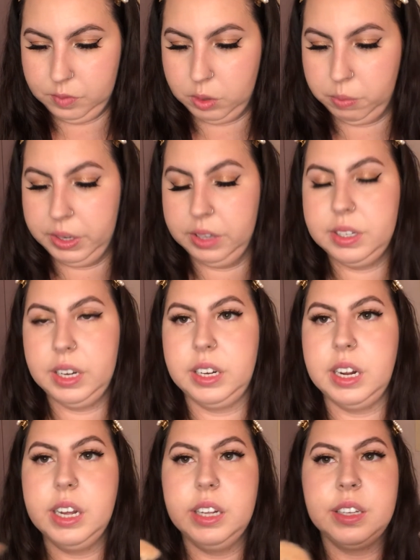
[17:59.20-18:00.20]
Real
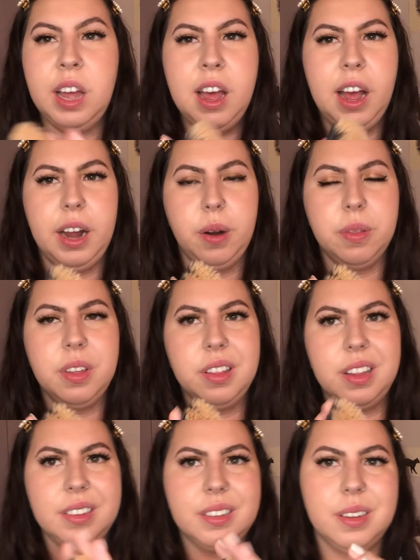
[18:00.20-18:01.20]
Techniques. I don't think
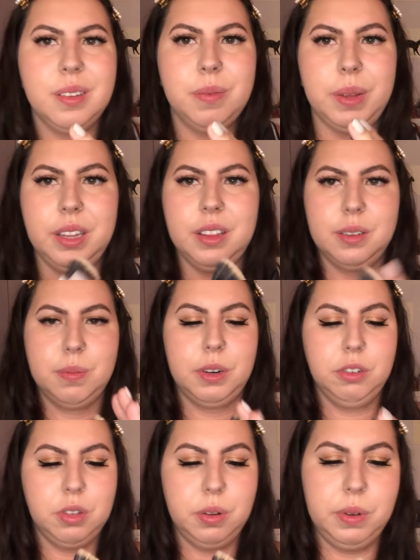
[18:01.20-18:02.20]
they still make this
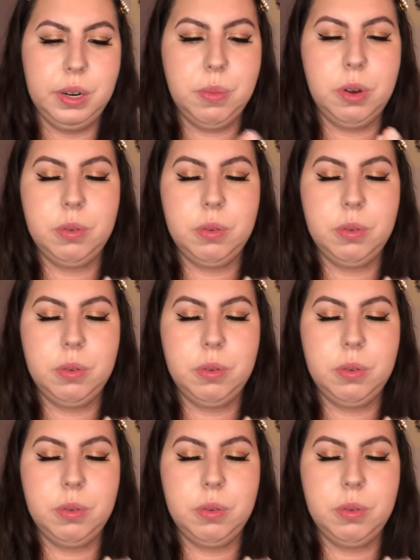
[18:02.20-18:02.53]
brush though anymore,